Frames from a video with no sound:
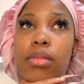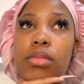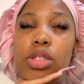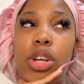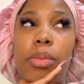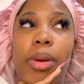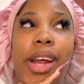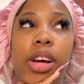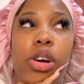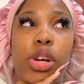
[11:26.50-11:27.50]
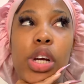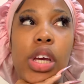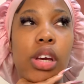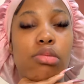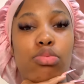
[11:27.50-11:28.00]
Not planning on
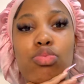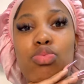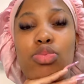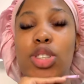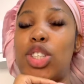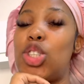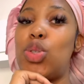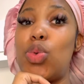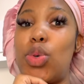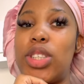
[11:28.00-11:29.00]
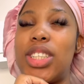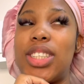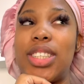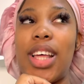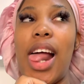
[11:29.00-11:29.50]
looking too
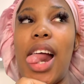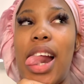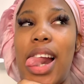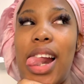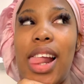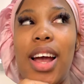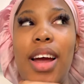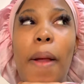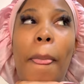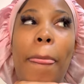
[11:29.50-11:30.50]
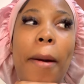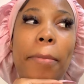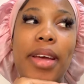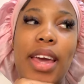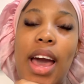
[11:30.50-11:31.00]
gorgeous.
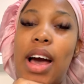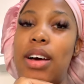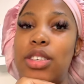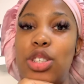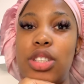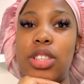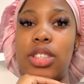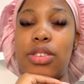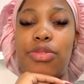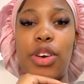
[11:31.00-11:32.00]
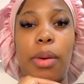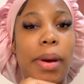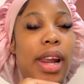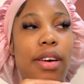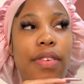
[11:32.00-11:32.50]
But yeah, I'll just figure my
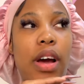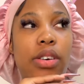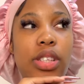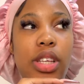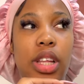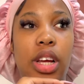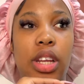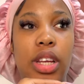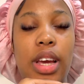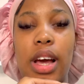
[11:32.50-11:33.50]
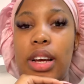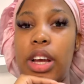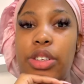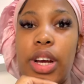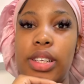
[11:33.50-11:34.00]
life out, and then yeah, I'll
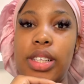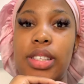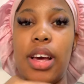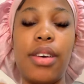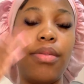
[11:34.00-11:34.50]
catch you guys later.